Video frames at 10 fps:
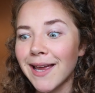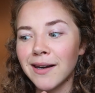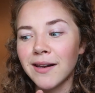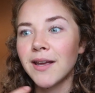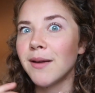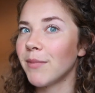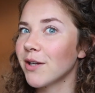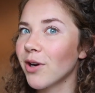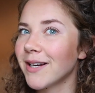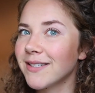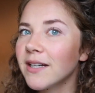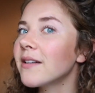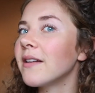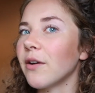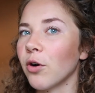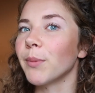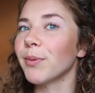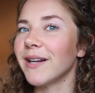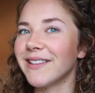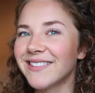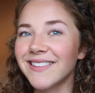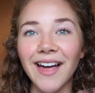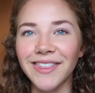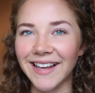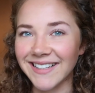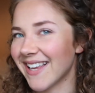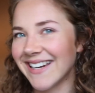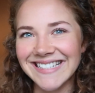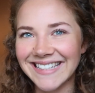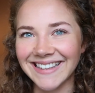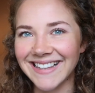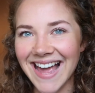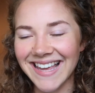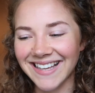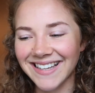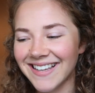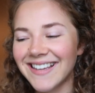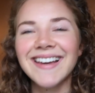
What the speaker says: and make sure I didn't incorporate the things I didn't like.